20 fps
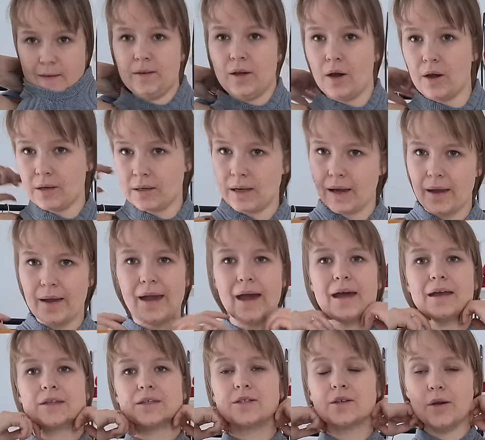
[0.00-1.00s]
yarn I
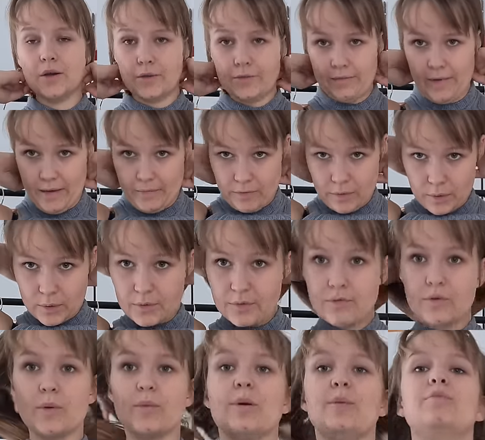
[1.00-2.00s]
had unraveled
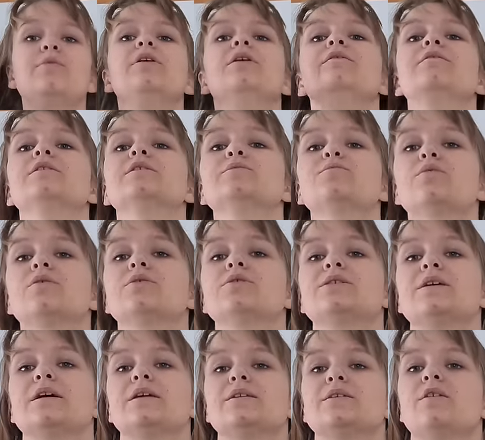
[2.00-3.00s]
from a previous
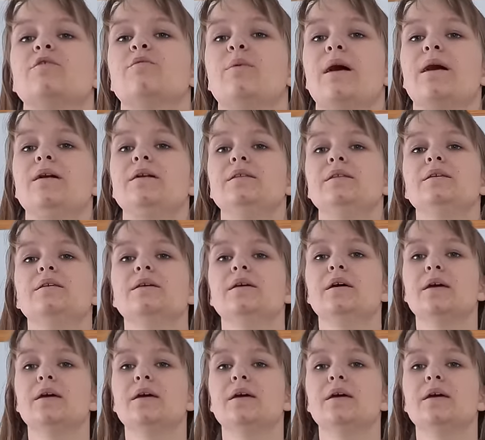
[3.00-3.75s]
project of mine.